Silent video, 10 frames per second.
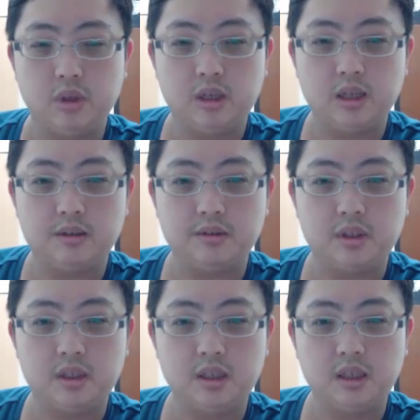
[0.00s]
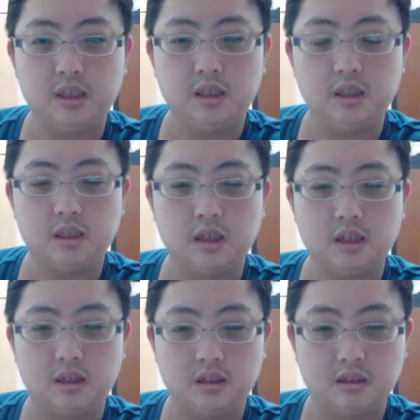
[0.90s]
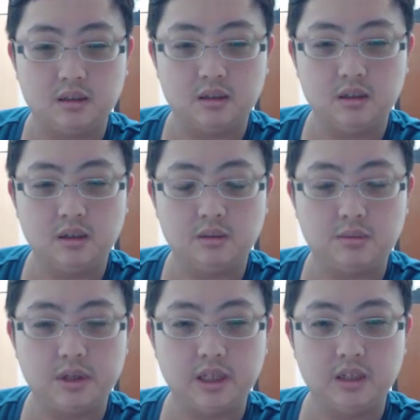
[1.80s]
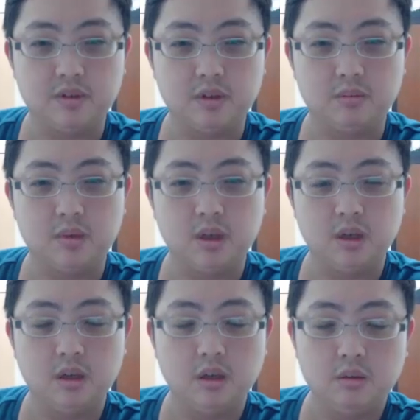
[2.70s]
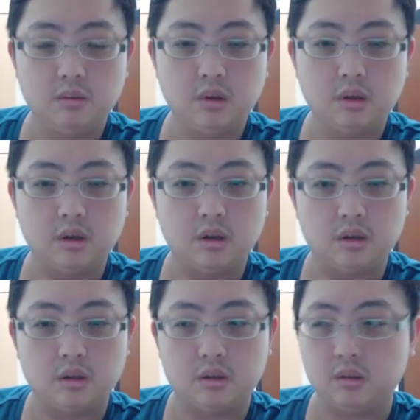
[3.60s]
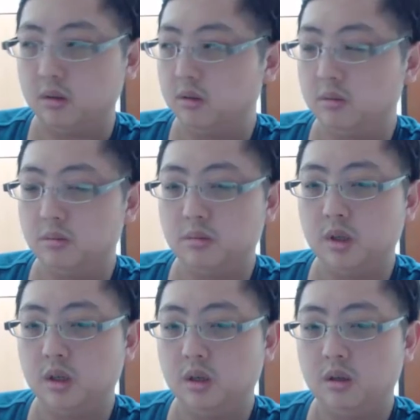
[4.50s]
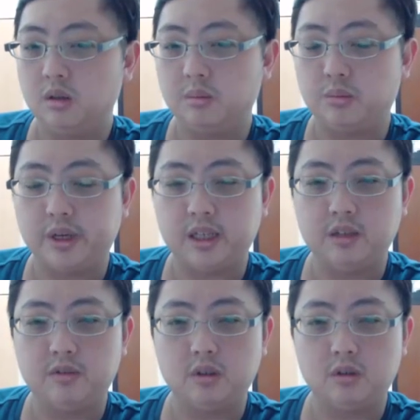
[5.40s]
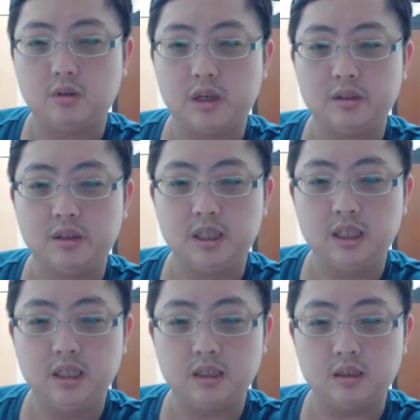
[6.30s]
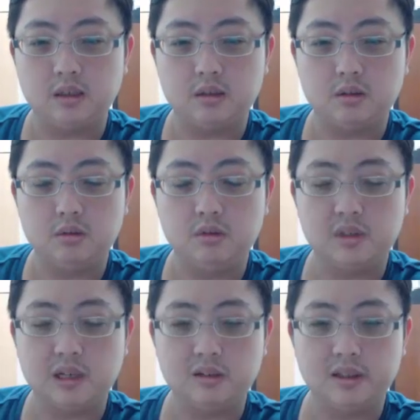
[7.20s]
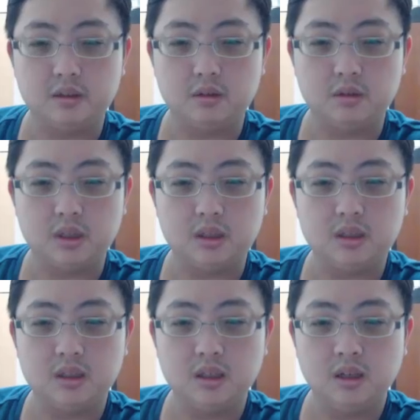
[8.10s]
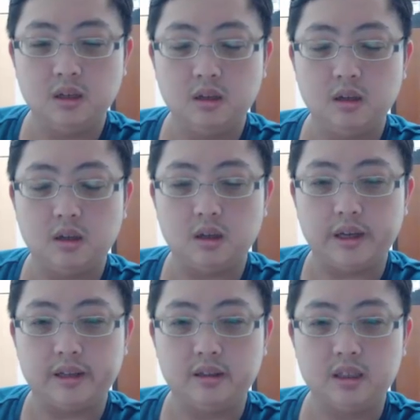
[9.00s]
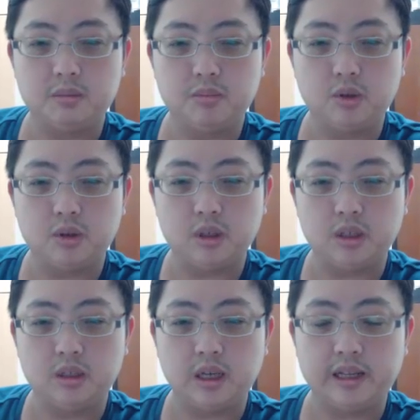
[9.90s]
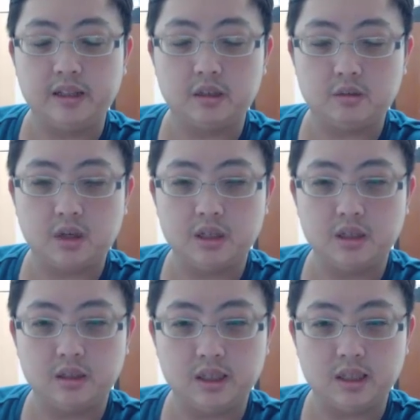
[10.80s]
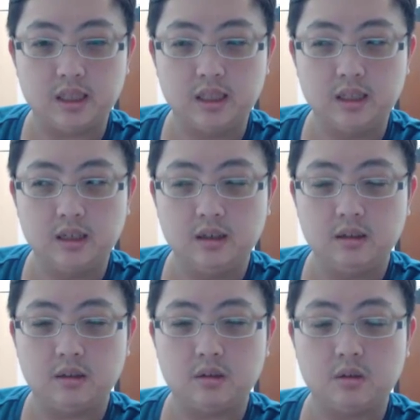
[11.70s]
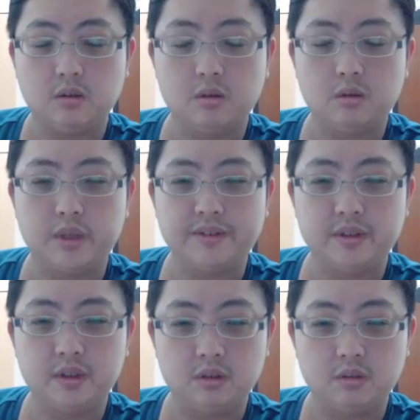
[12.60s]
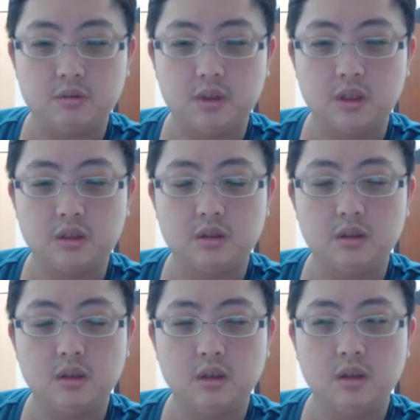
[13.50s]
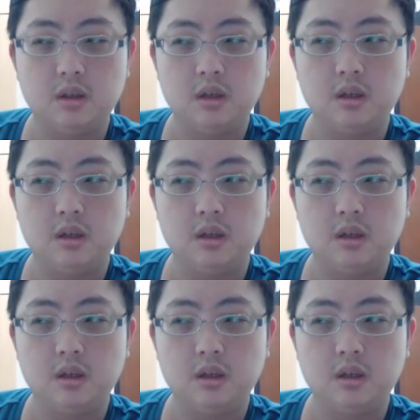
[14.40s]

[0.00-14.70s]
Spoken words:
and we can see break-even. The break-even quantity is 2,000 units. At this point, at this quantity, the total revenue is